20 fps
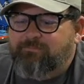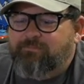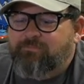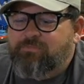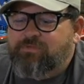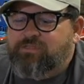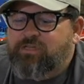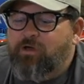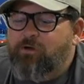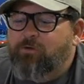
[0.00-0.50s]

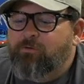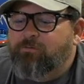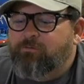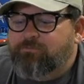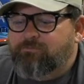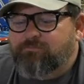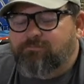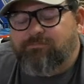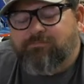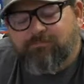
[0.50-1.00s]
So
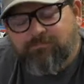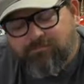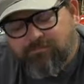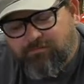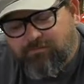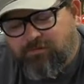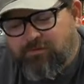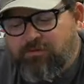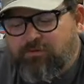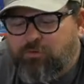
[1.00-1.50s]

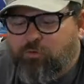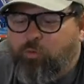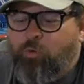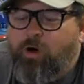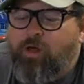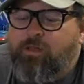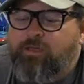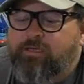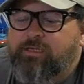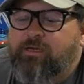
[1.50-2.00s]

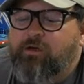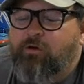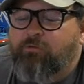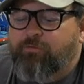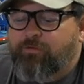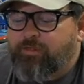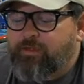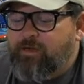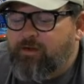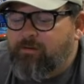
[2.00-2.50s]
quality
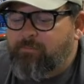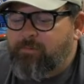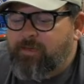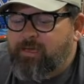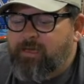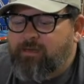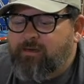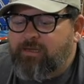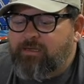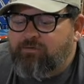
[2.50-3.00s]
over there,
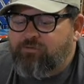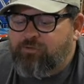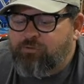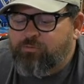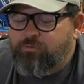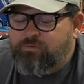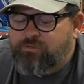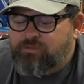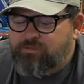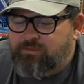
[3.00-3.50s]
man, at
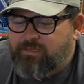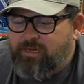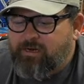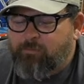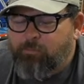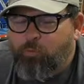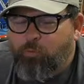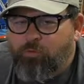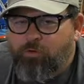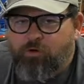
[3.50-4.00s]
Noons
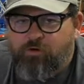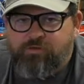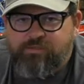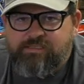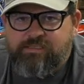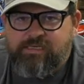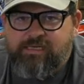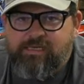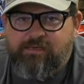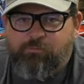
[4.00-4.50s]
Airborne
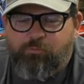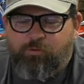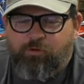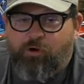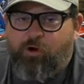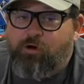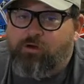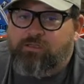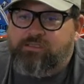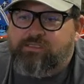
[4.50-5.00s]
RC,
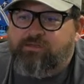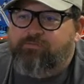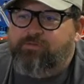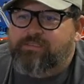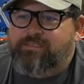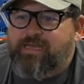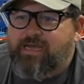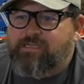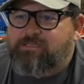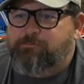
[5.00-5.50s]
regardless if
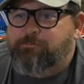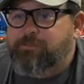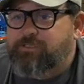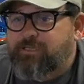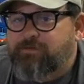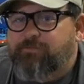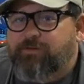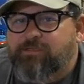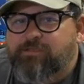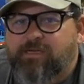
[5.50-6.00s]
it's that
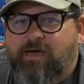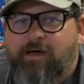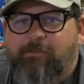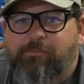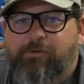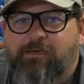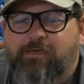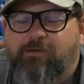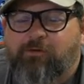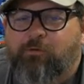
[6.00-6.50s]
specific
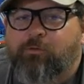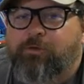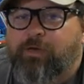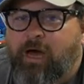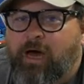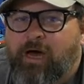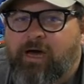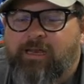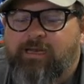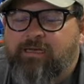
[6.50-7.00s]
topic or
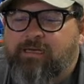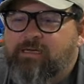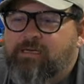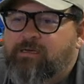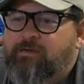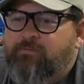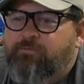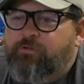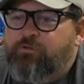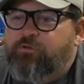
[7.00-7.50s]
not,
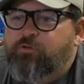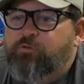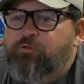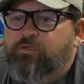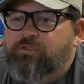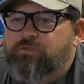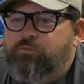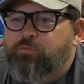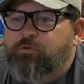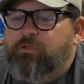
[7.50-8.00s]
the dude
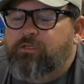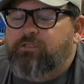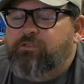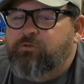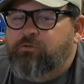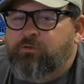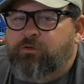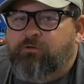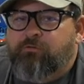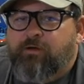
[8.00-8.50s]
is really
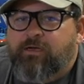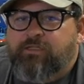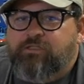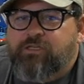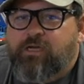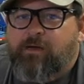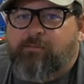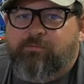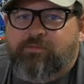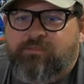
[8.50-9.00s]
doing a great
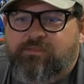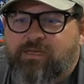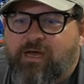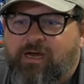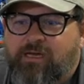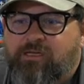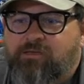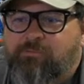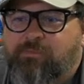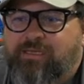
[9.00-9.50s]
job to
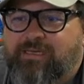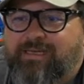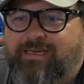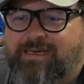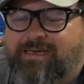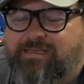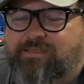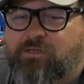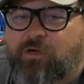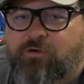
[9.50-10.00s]
document
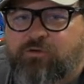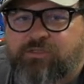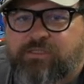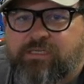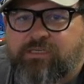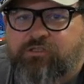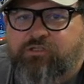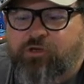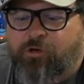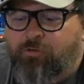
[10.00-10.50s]
his
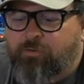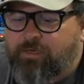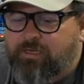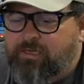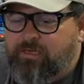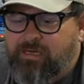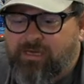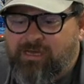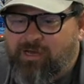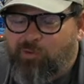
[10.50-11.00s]
RC
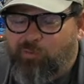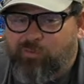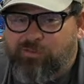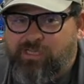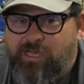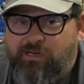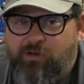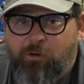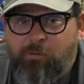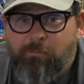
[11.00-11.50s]
journey, which
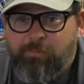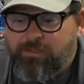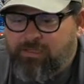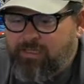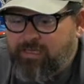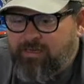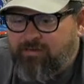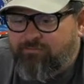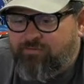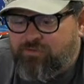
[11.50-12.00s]
I don't
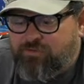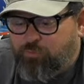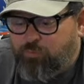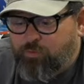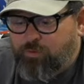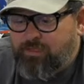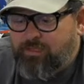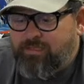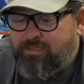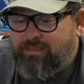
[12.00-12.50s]
believe is
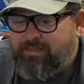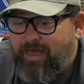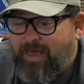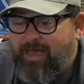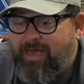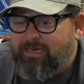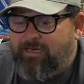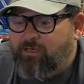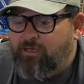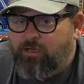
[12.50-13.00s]
really
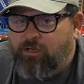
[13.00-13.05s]
that